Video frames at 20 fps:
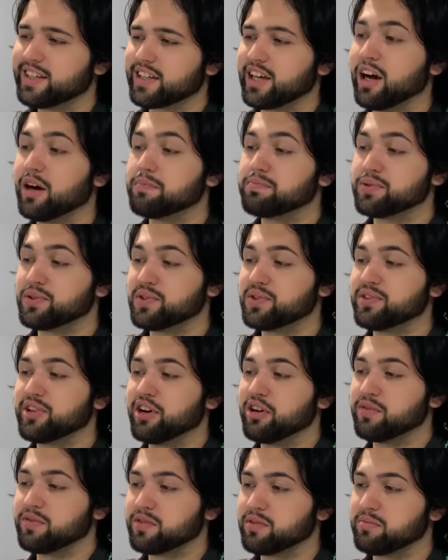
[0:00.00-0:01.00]
got pulled
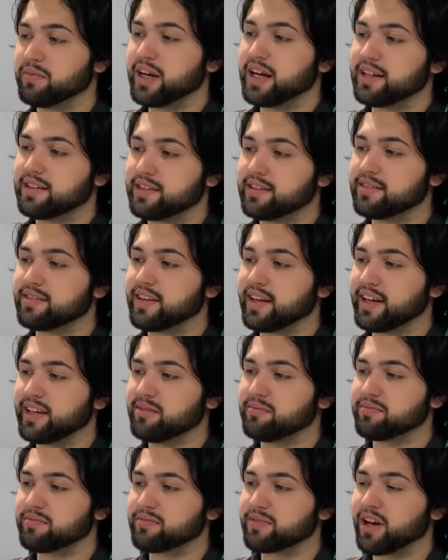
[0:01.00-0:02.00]
over by the
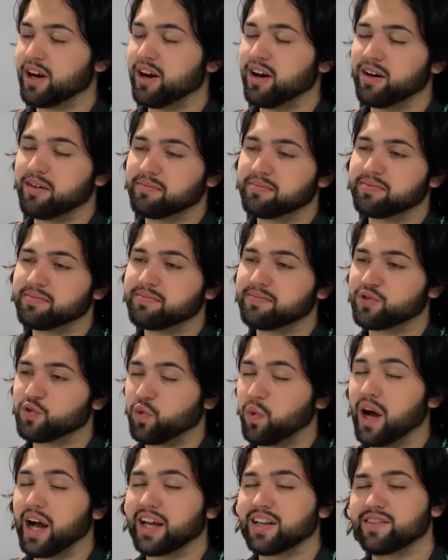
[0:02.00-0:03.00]
same cop
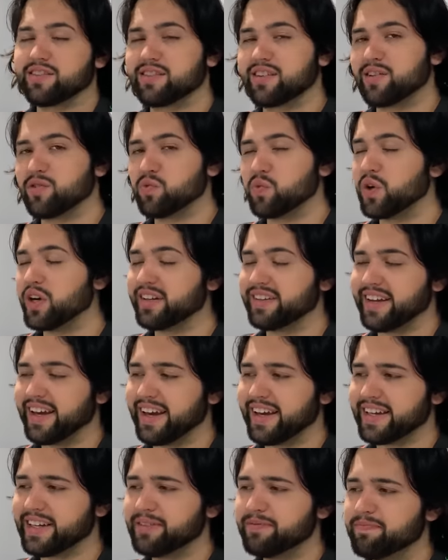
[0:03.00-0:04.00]
twice in one
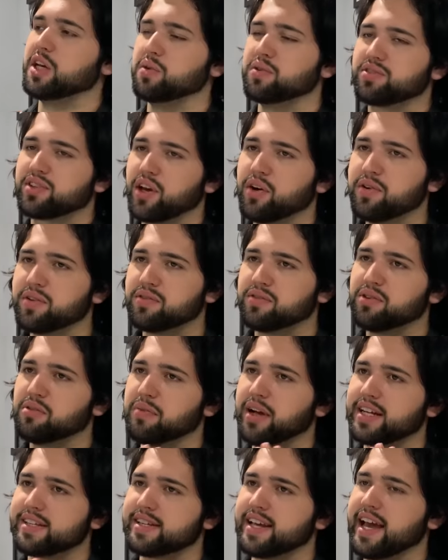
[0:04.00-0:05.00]
day. It was going through
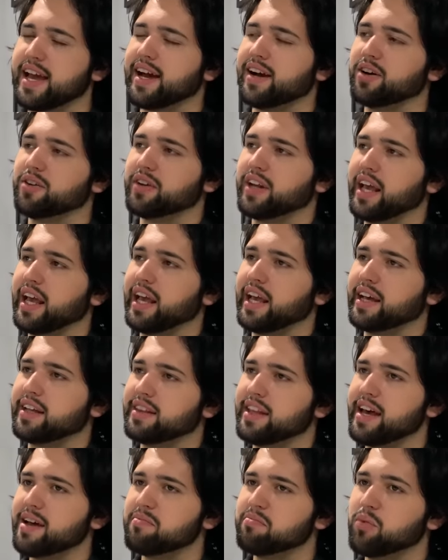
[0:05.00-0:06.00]
my town,
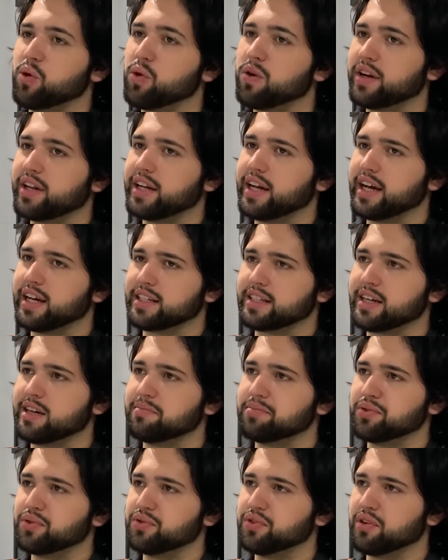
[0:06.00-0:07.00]
and that morning I'd
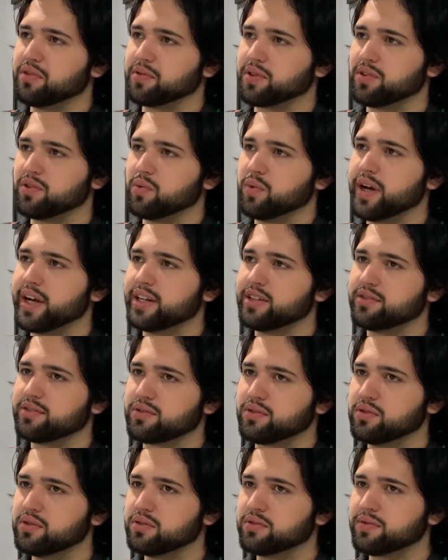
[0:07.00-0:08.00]
got pulled over on the way to
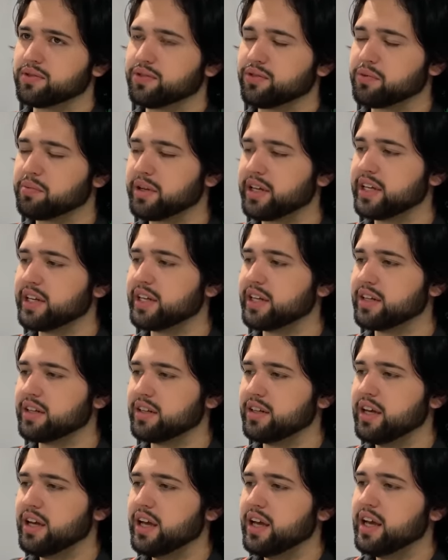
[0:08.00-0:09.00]
school for
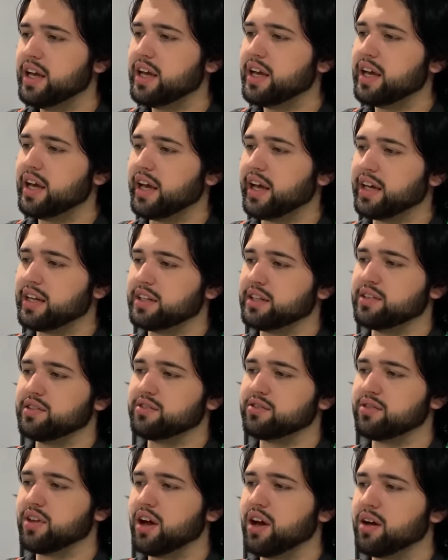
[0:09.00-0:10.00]
speeding, and he
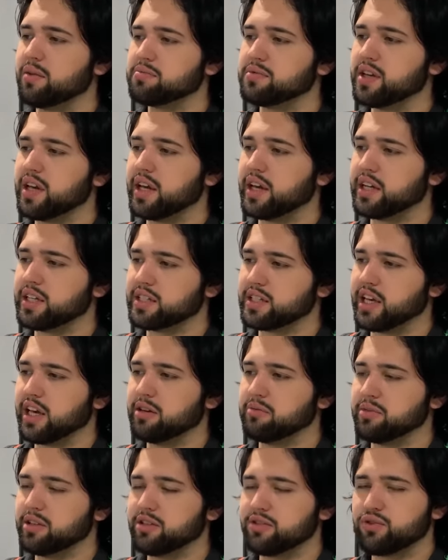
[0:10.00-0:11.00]
stopped and
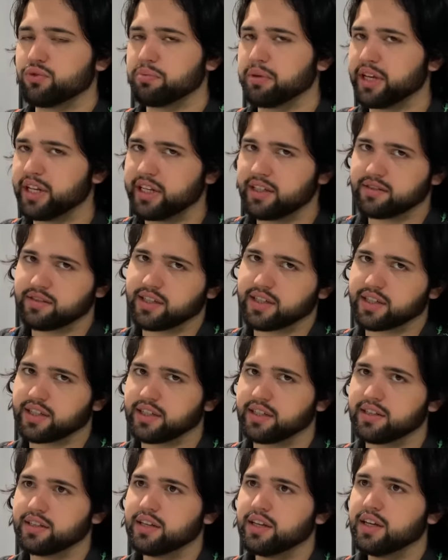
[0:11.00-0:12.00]
gave me a speeding
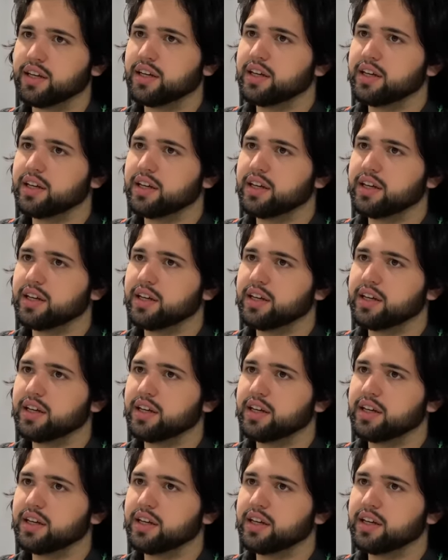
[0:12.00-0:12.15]
ticket